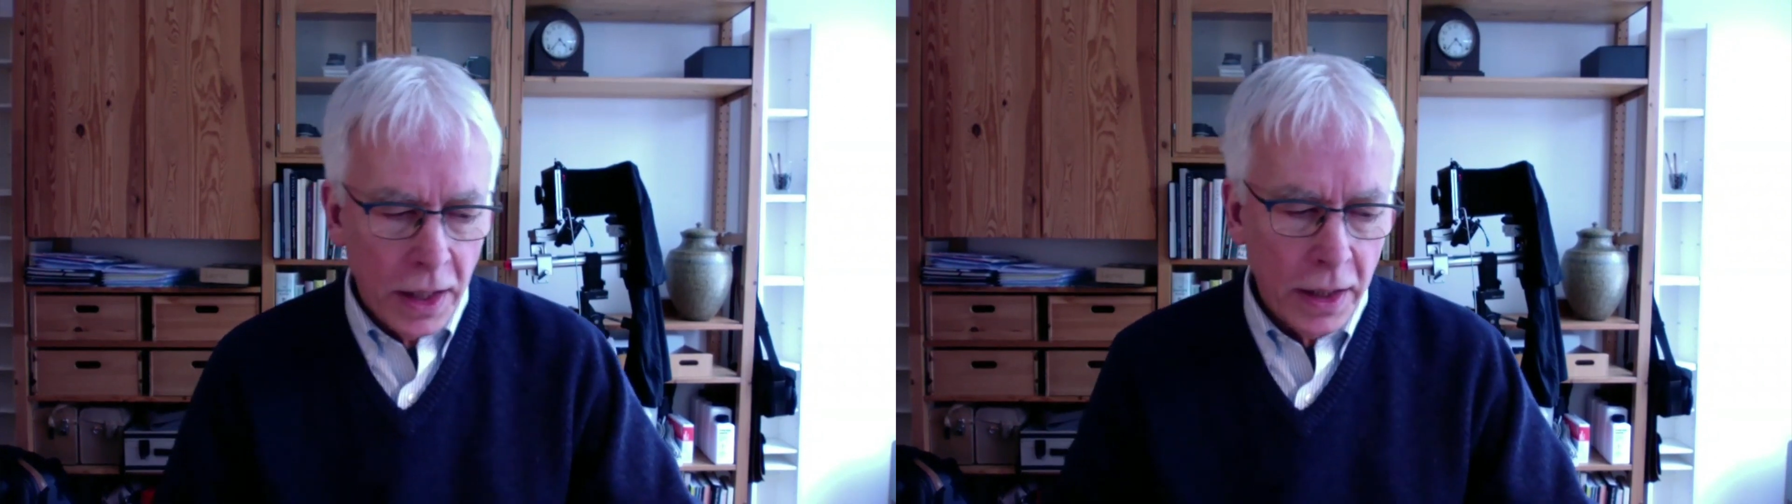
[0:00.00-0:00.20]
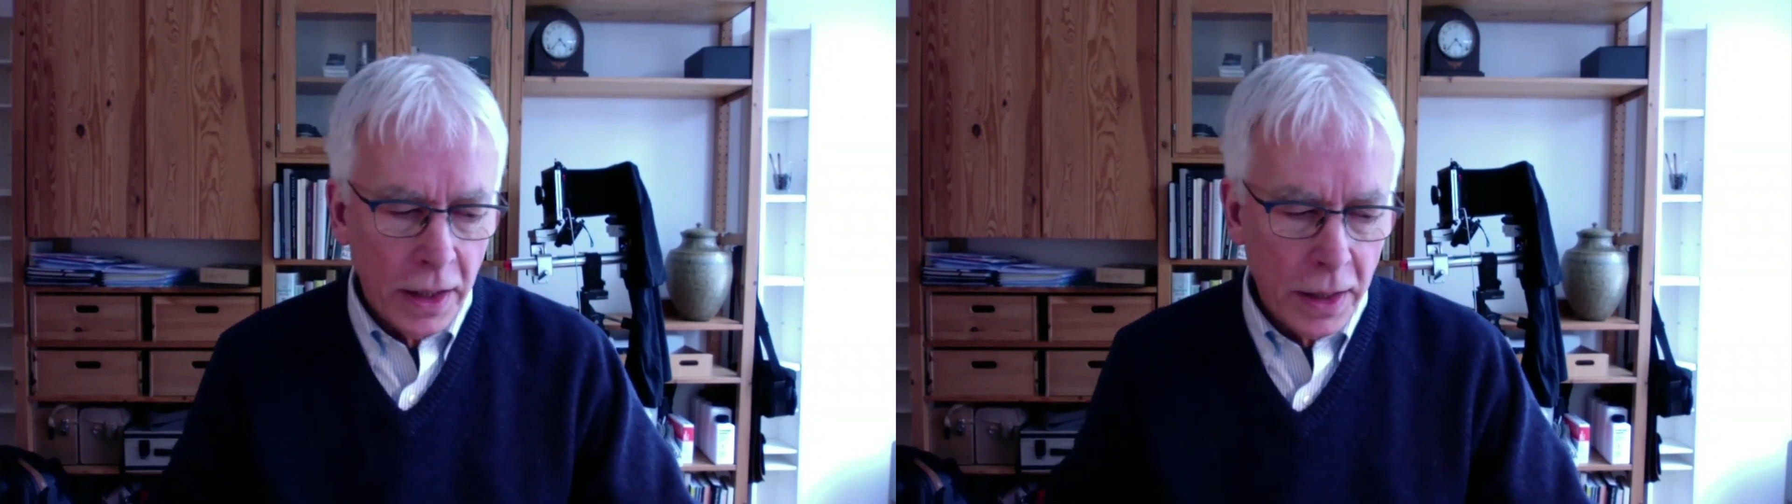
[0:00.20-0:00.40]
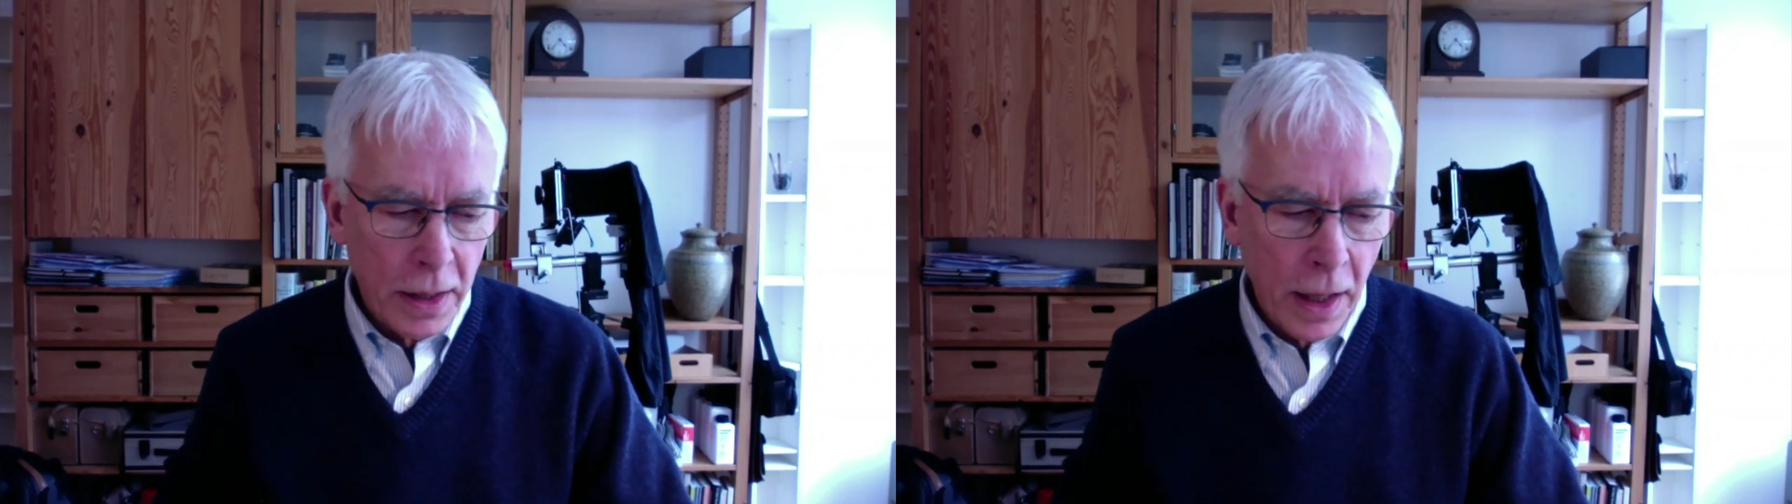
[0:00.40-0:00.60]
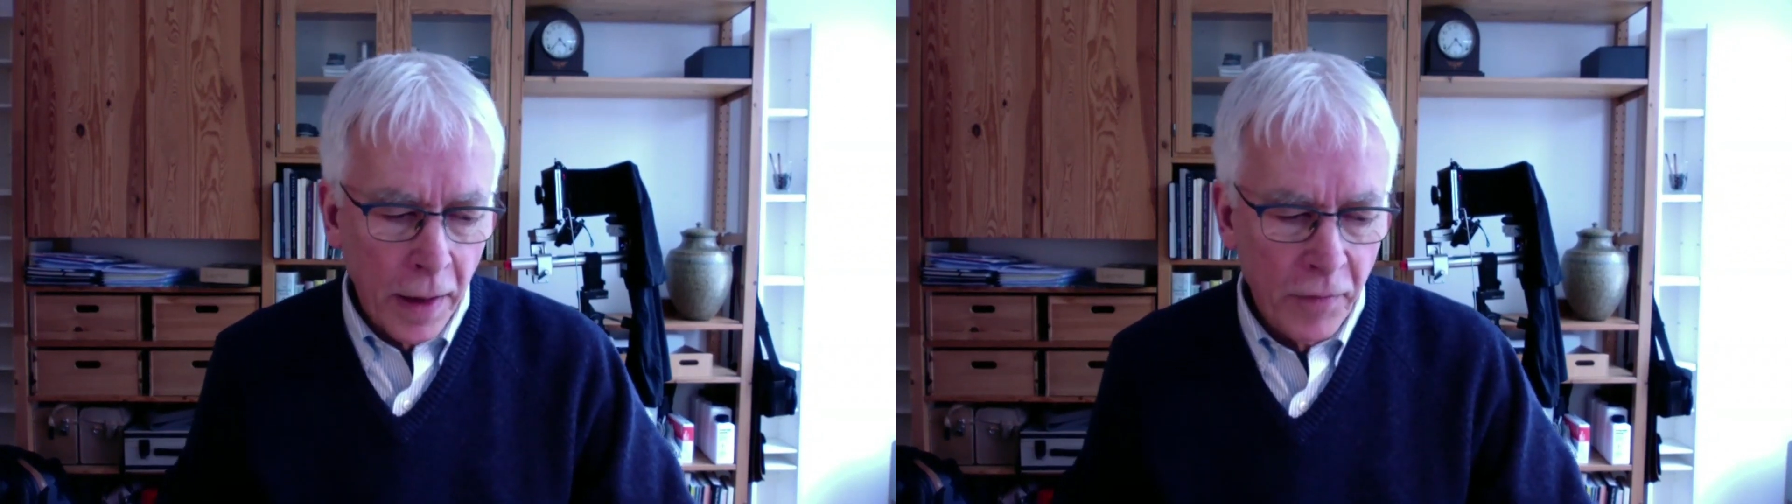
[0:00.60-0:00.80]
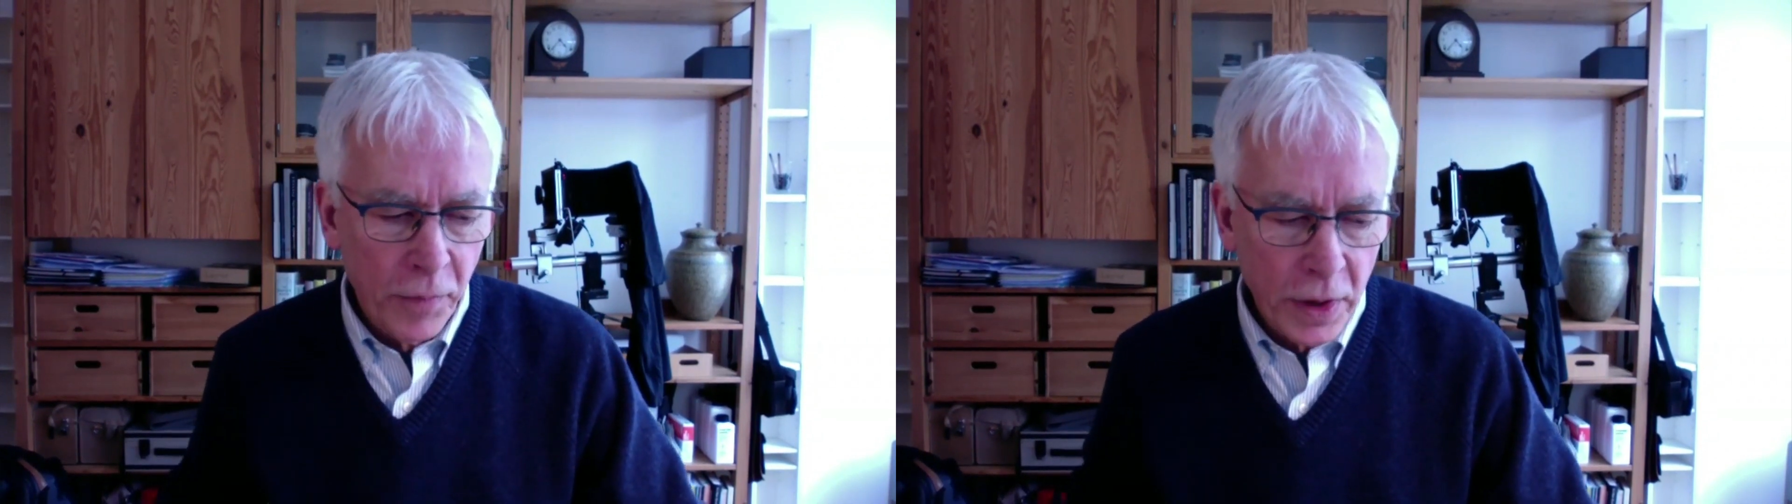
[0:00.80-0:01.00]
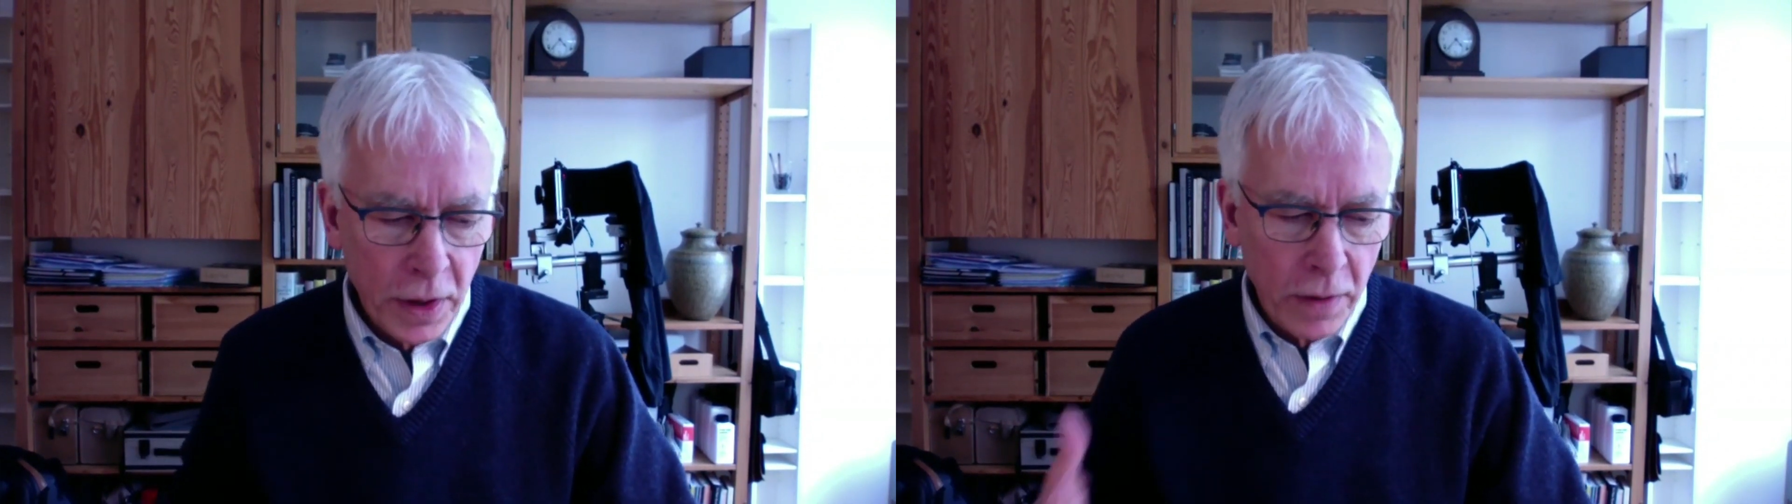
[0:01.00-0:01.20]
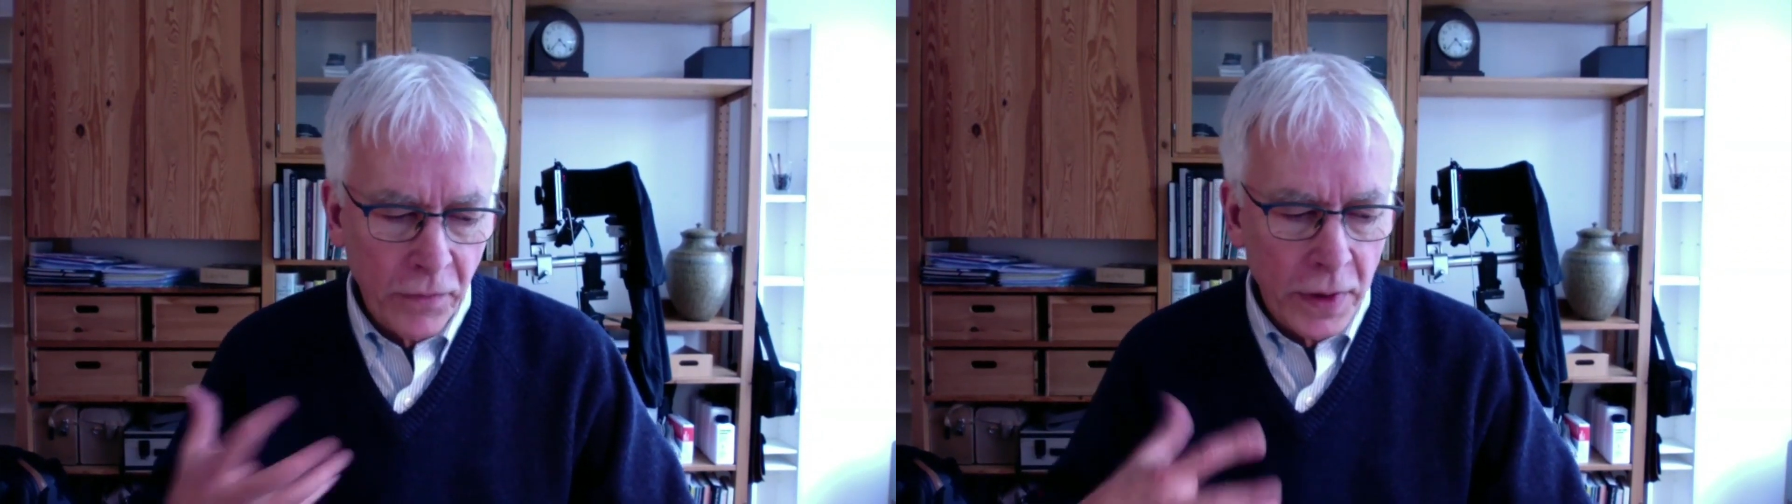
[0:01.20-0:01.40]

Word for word: in his life because of